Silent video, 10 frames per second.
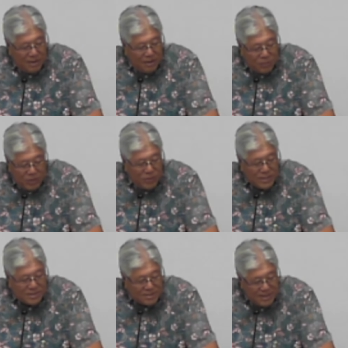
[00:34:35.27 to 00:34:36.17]
We
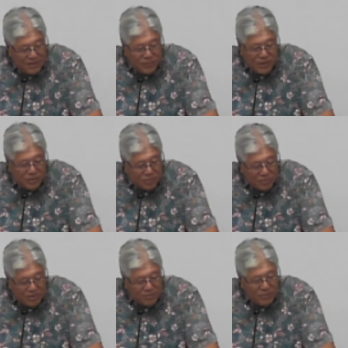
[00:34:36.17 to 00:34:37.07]
receive, we know
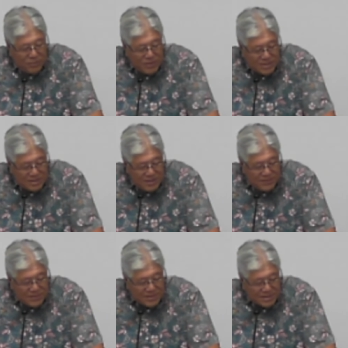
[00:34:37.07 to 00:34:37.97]
that we
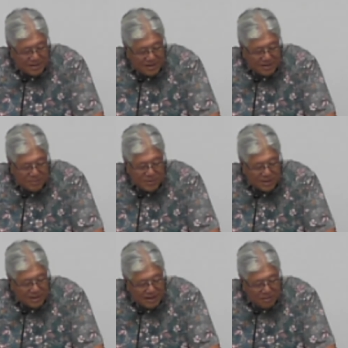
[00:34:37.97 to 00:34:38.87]
receive this kingdom
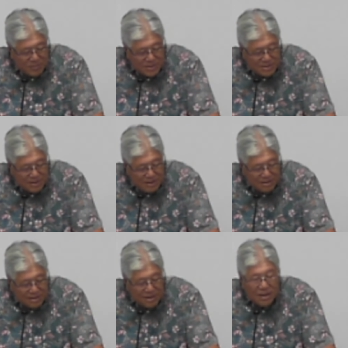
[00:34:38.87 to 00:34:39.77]
that cannot be
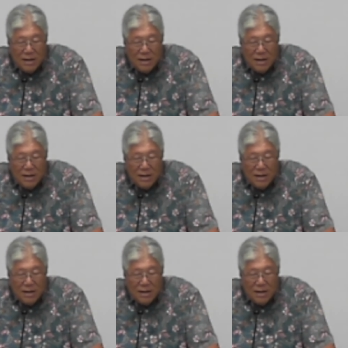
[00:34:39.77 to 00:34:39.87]
shaken.